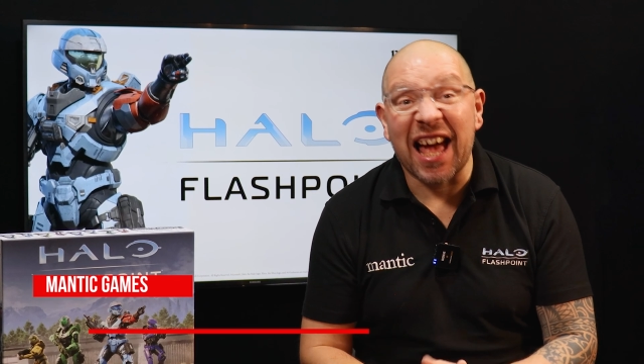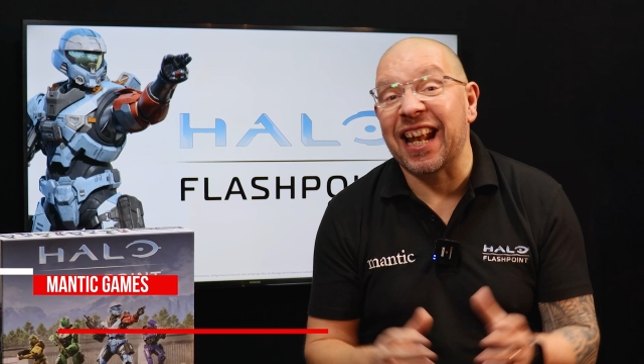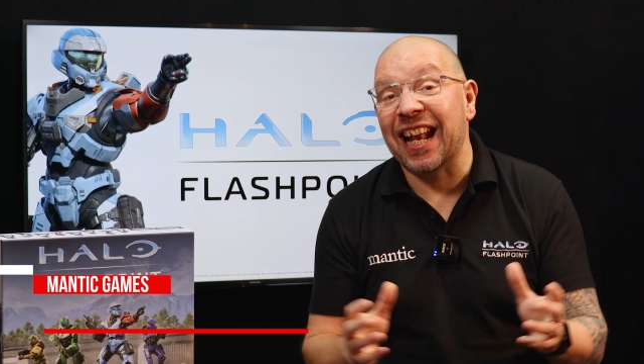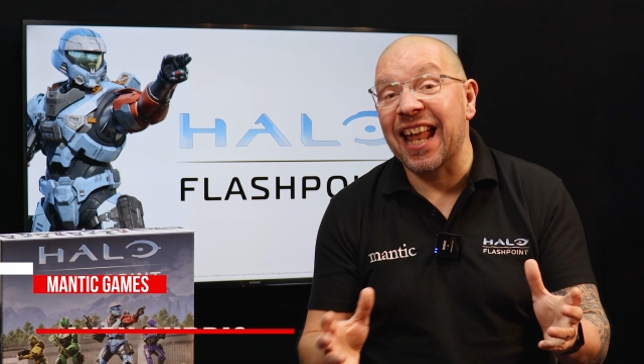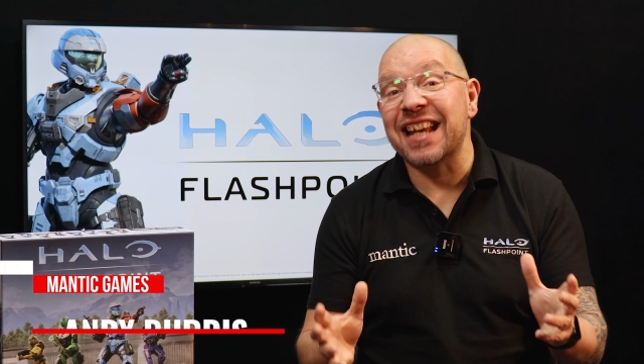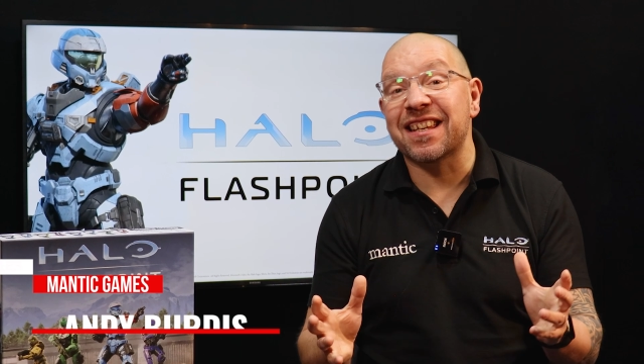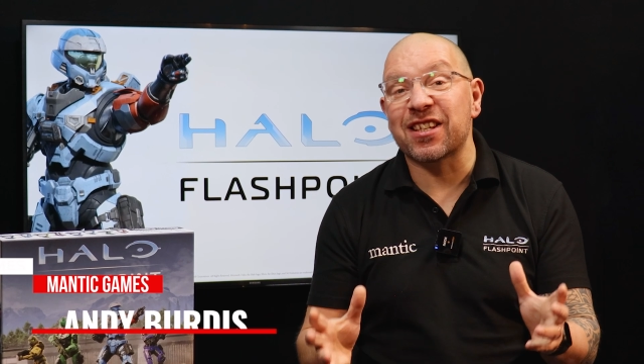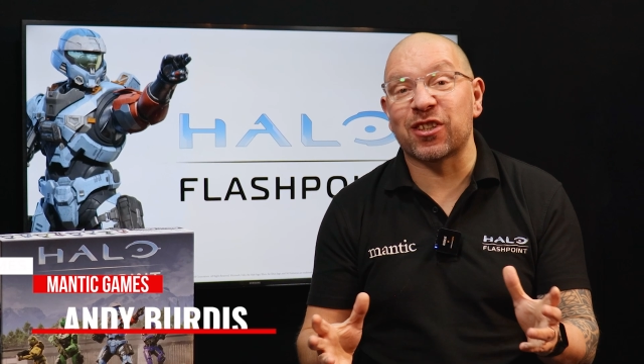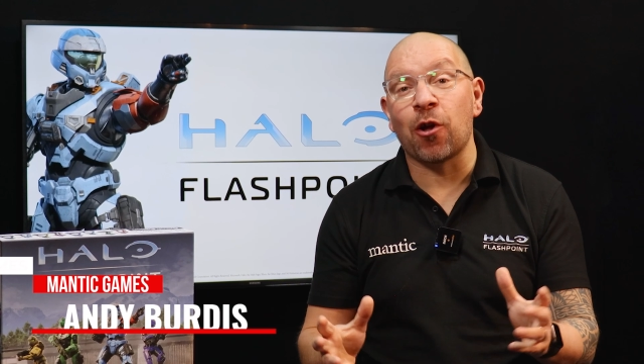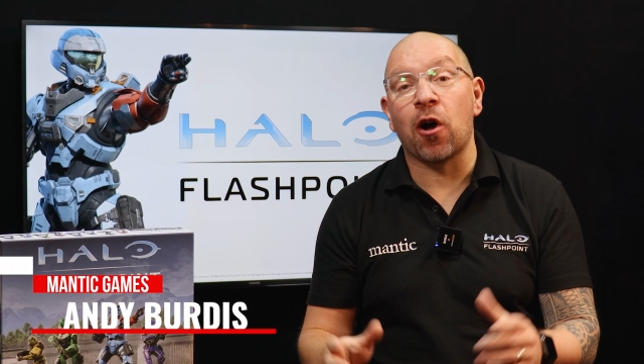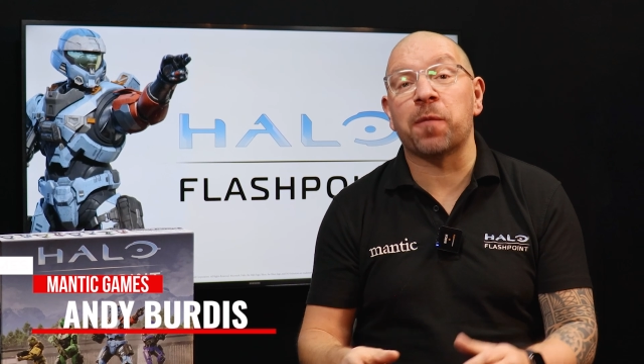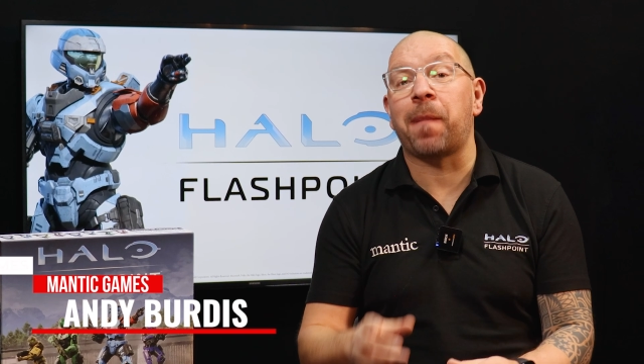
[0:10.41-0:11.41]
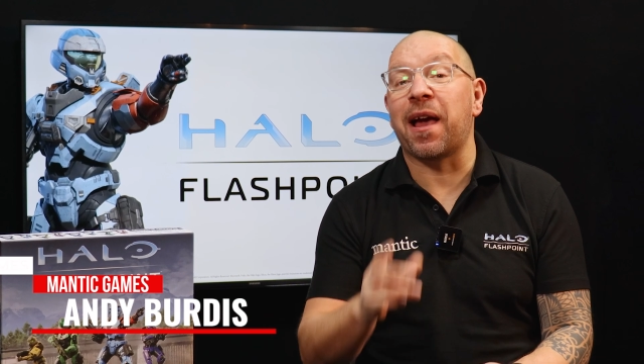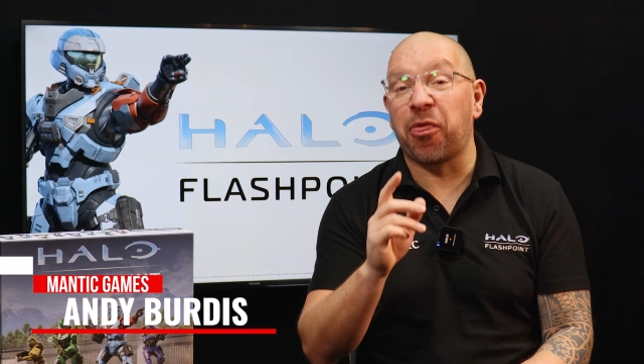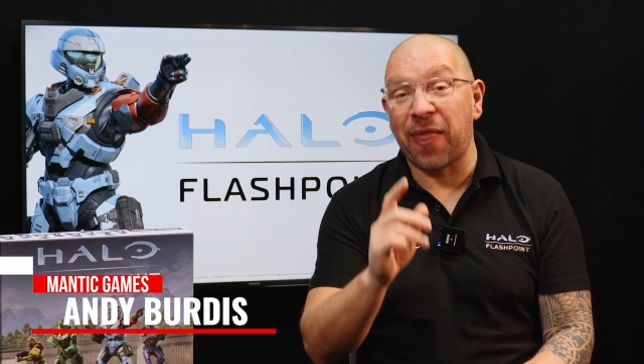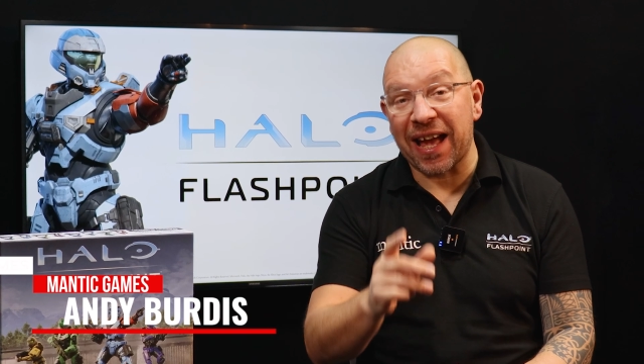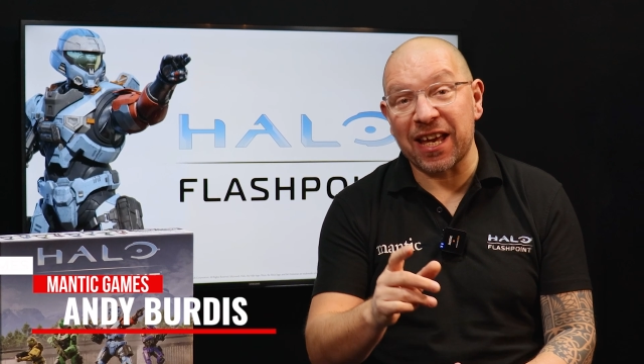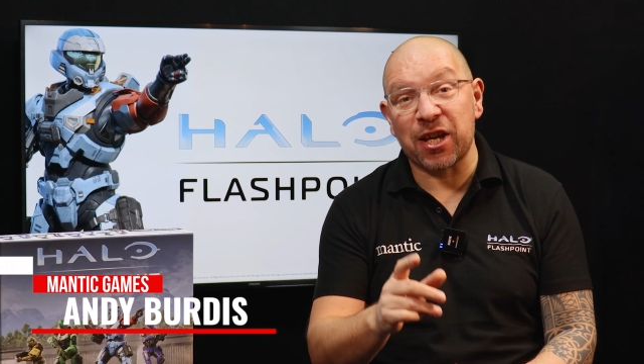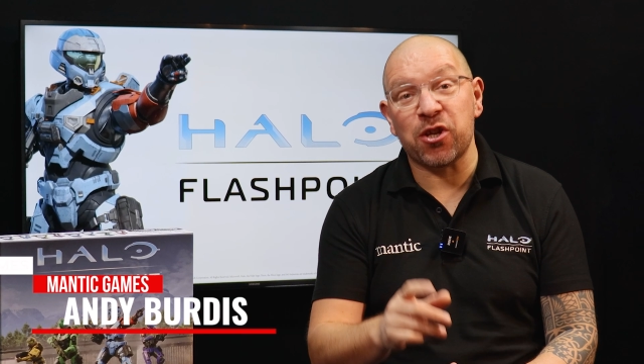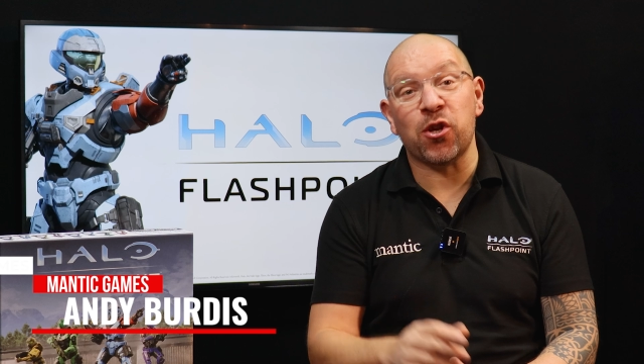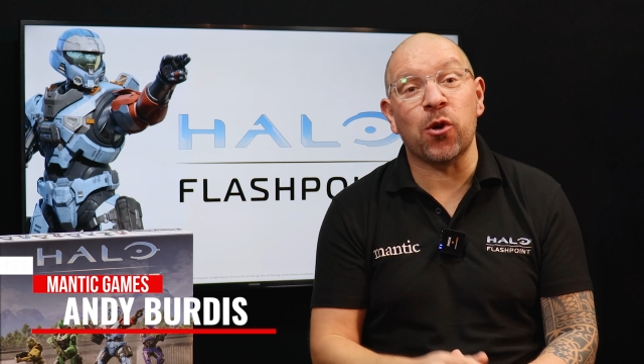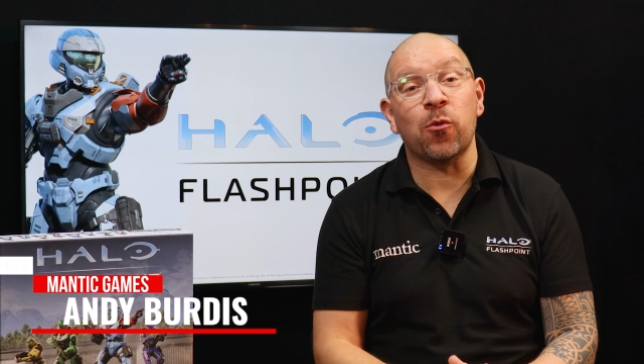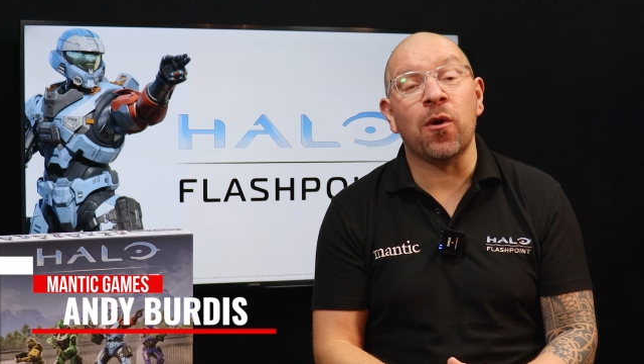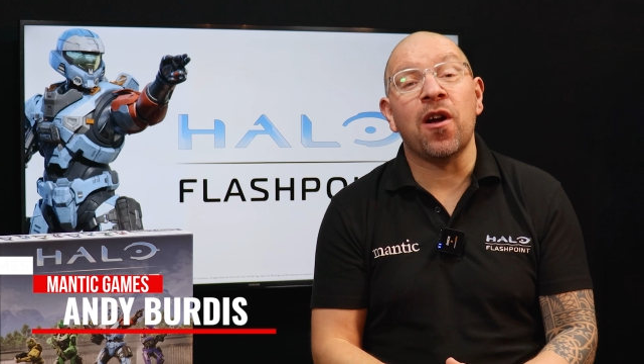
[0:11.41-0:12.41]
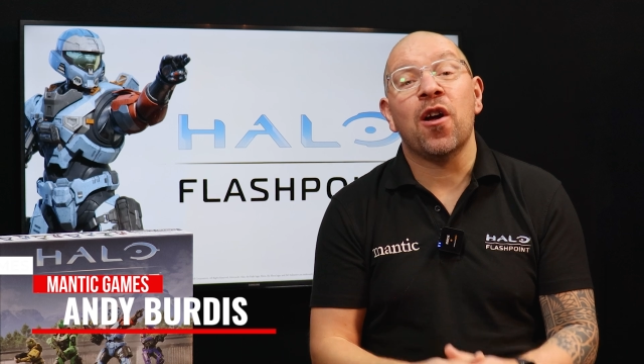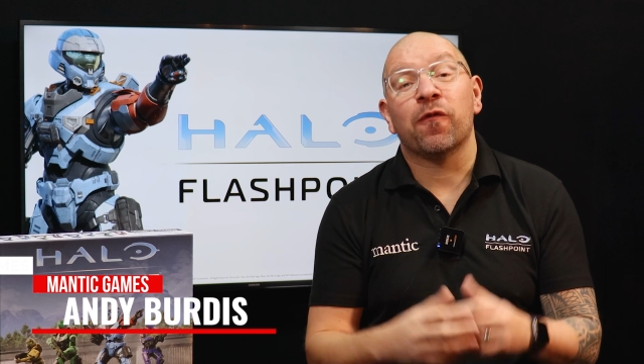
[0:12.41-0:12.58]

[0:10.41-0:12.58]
and I'd like to start by thanking you